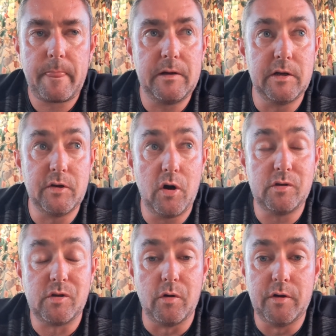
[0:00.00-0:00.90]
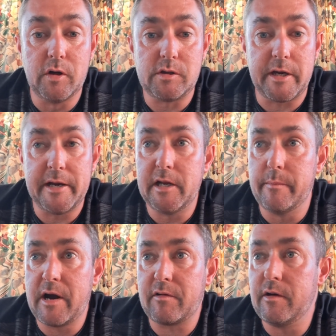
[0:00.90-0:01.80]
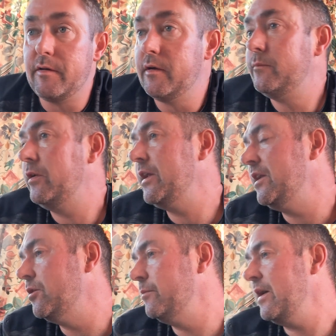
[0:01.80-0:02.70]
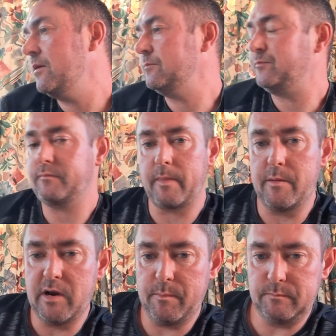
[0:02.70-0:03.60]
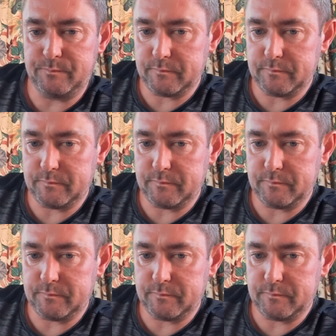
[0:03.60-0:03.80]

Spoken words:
The dog's going nuts again in the background. What are you doing, mate? Nope.